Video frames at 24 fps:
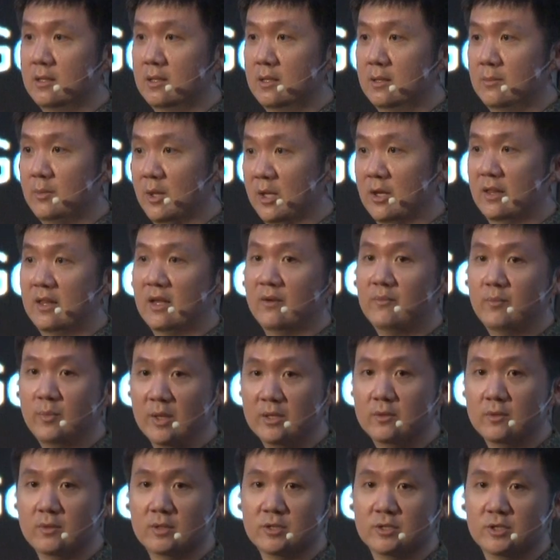because I've been
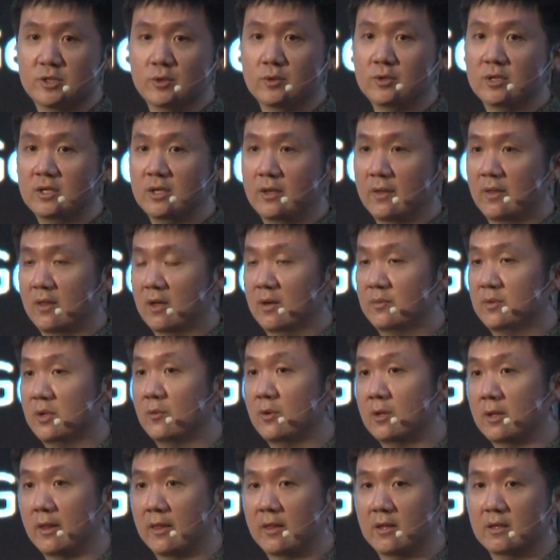to the show units of the
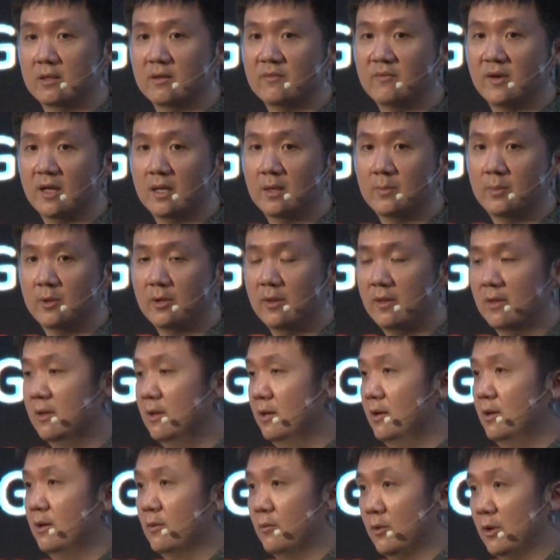real estate developers.
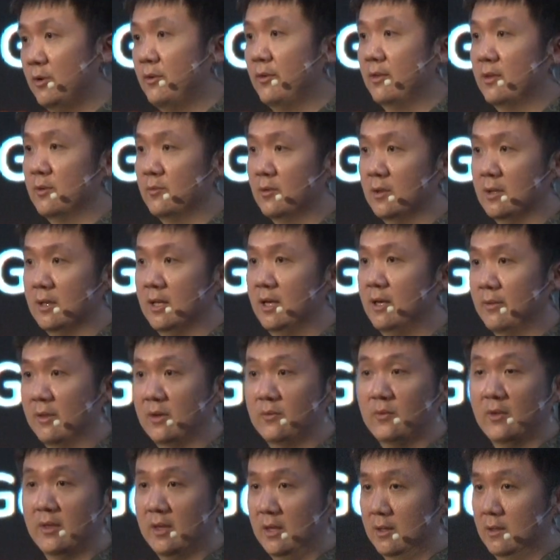Where is the real house? And
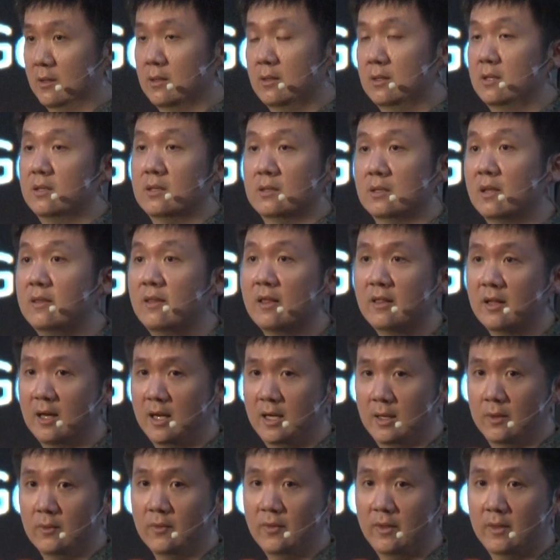we say, this is the
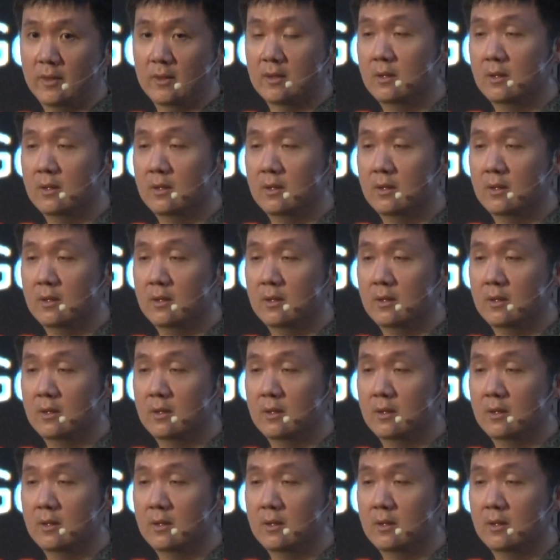house.